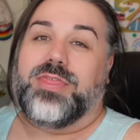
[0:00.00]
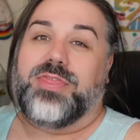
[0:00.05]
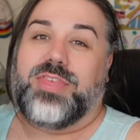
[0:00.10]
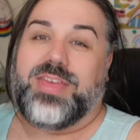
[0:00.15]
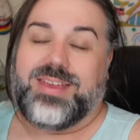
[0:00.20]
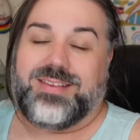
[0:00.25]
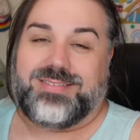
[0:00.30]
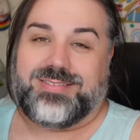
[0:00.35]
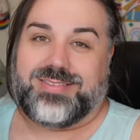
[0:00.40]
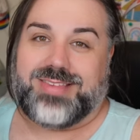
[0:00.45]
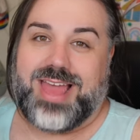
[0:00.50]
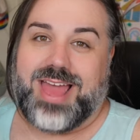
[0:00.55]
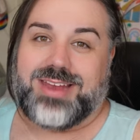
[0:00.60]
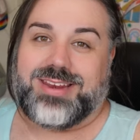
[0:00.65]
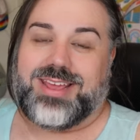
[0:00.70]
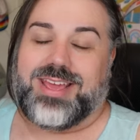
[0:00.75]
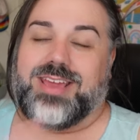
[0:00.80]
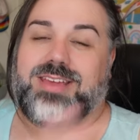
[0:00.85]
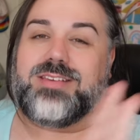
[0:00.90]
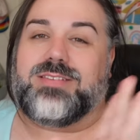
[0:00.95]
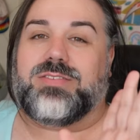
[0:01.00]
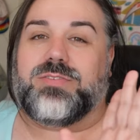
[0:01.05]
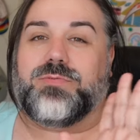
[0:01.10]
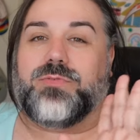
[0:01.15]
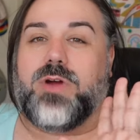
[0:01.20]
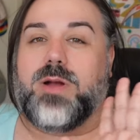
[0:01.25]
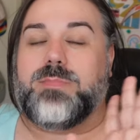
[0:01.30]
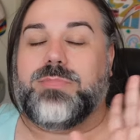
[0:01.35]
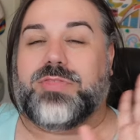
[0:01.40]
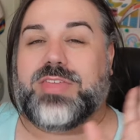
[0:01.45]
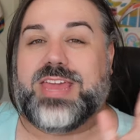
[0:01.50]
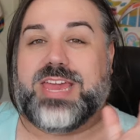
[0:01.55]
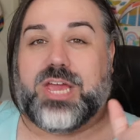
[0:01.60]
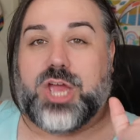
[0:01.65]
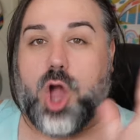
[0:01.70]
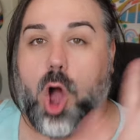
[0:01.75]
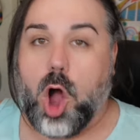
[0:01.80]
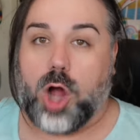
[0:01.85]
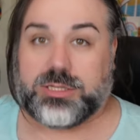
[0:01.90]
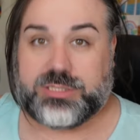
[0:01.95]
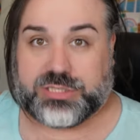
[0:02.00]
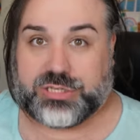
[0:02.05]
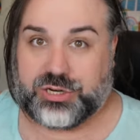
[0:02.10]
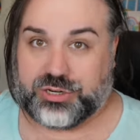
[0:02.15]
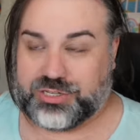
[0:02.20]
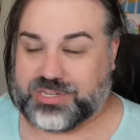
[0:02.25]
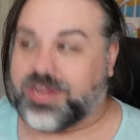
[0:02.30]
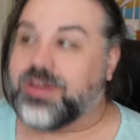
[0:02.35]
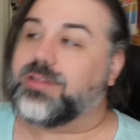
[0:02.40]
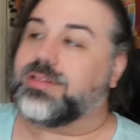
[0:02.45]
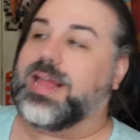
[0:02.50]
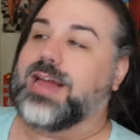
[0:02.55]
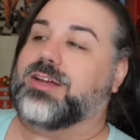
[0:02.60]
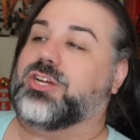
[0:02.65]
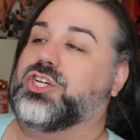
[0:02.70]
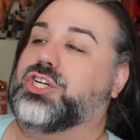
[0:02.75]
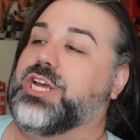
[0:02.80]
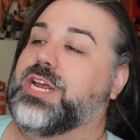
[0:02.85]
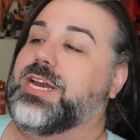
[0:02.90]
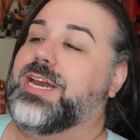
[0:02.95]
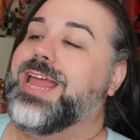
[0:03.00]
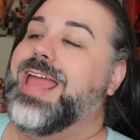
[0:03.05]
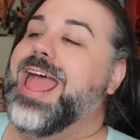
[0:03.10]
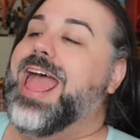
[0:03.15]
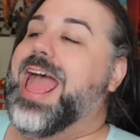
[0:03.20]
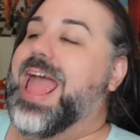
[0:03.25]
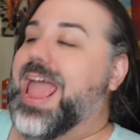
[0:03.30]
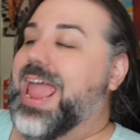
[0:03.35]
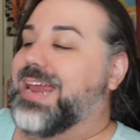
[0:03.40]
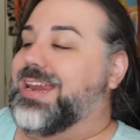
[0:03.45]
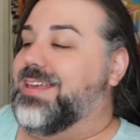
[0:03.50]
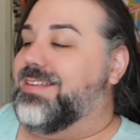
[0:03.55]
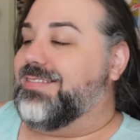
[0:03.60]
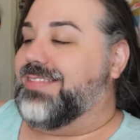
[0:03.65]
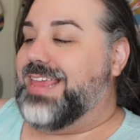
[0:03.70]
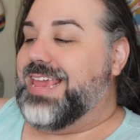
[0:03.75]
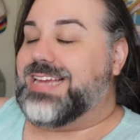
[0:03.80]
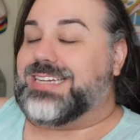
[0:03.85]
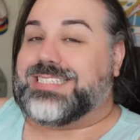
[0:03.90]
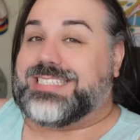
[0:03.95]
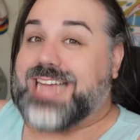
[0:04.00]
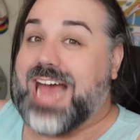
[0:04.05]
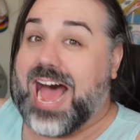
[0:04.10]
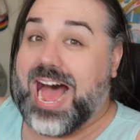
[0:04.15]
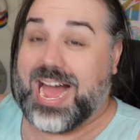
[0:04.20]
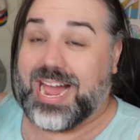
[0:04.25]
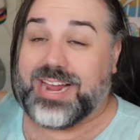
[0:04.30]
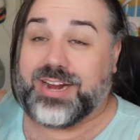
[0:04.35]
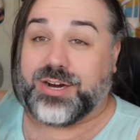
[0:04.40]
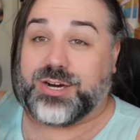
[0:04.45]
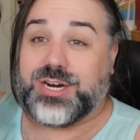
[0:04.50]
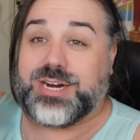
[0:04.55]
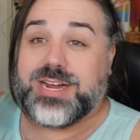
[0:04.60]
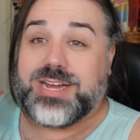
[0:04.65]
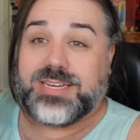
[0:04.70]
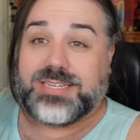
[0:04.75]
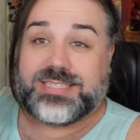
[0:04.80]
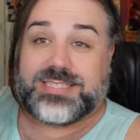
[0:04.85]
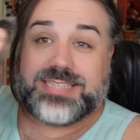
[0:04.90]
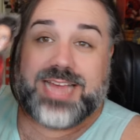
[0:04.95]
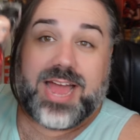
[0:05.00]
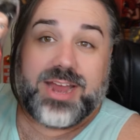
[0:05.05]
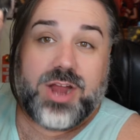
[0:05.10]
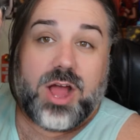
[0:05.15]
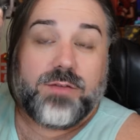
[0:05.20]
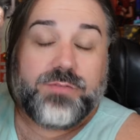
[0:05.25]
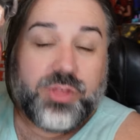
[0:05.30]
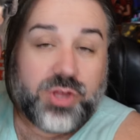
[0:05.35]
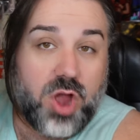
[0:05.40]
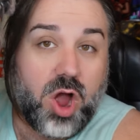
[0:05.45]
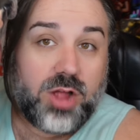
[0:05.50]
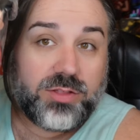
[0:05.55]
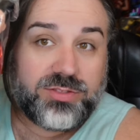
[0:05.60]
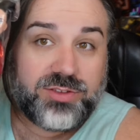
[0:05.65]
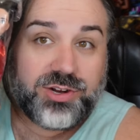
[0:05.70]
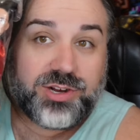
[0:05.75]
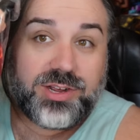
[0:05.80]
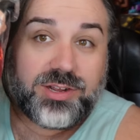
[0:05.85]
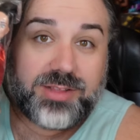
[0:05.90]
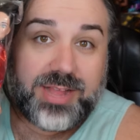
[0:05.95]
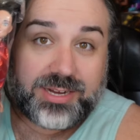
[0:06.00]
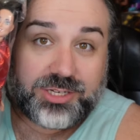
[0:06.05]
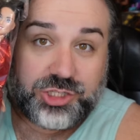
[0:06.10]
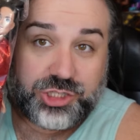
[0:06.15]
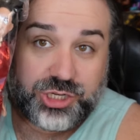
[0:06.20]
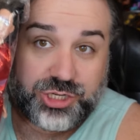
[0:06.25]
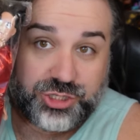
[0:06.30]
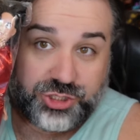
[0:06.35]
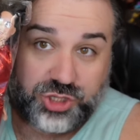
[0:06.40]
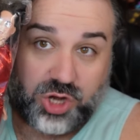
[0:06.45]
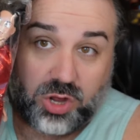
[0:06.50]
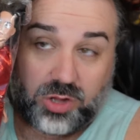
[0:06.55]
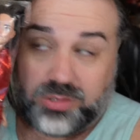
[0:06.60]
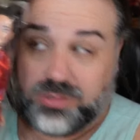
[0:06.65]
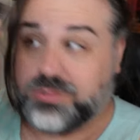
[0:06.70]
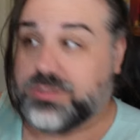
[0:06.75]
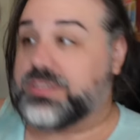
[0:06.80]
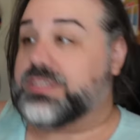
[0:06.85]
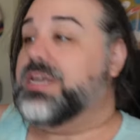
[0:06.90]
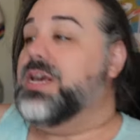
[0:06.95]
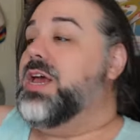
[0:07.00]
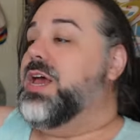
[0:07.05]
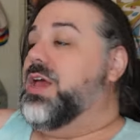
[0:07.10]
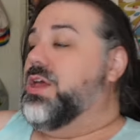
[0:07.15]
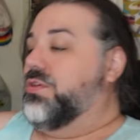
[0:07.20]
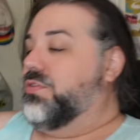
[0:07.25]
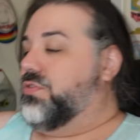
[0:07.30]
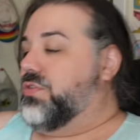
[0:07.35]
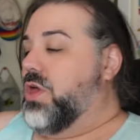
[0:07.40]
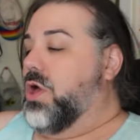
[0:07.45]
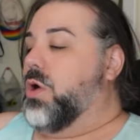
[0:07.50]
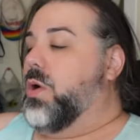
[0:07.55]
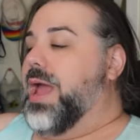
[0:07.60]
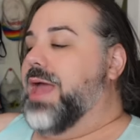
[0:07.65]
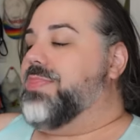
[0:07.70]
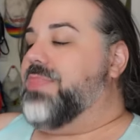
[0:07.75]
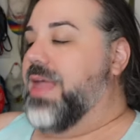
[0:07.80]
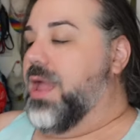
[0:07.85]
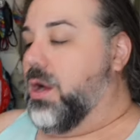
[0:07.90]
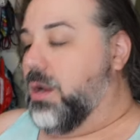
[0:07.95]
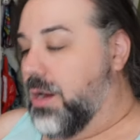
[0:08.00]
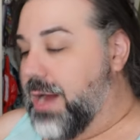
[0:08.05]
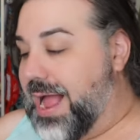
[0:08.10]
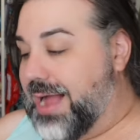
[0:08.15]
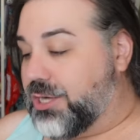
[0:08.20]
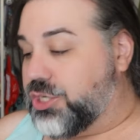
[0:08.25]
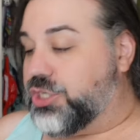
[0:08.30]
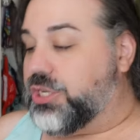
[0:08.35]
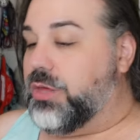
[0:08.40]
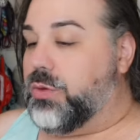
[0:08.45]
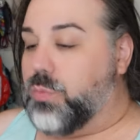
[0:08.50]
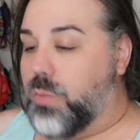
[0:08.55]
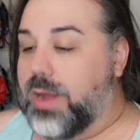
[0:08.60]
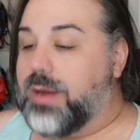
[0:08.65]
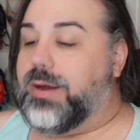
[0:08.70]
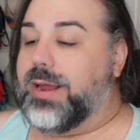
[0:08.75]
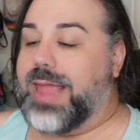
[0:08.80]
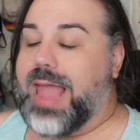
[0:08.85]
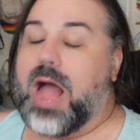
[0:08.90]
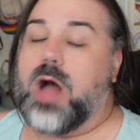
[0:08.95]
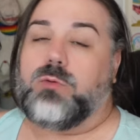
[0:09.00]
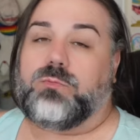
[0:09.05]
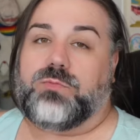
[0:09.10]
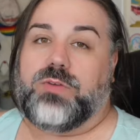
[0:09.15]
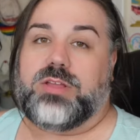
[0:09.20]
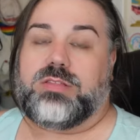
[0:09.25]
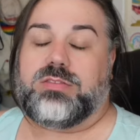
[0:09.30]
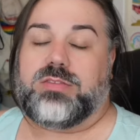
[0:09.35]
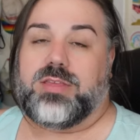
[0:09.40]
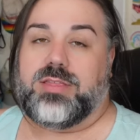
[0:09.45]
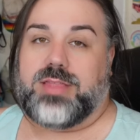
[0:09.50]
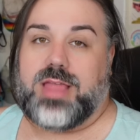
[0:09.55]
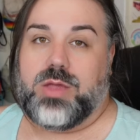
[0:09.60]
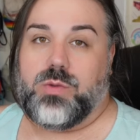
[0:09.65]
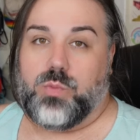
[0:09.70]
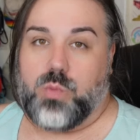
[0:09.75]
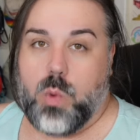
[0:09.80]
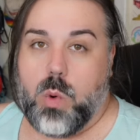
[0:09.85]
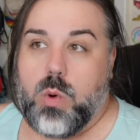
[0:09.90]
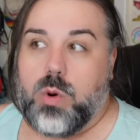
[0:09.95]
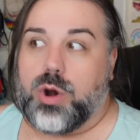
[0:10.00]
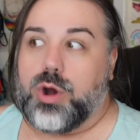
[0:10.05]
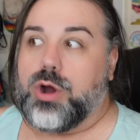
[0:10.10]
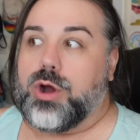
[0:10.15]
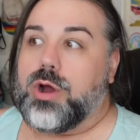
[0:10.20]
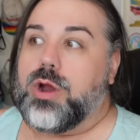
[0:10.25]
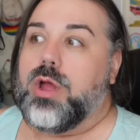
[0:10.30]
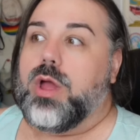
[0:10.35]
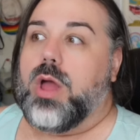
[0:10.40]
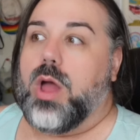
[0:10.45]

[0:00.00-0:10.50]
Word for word: this set is from the concert collection it is the entire set of the concert collection dolls so and they are actually wearing outfits that they wore